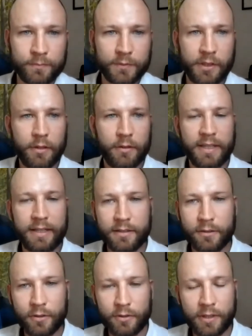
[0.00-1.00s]
So this
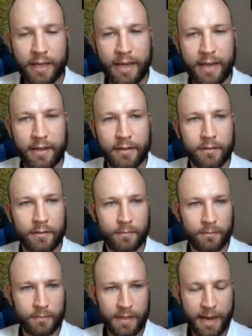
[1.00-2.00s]
is called a
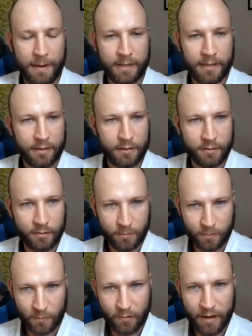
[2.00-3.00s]
time distance
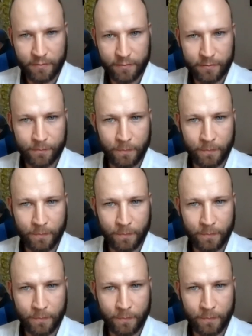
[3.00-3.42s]
graph.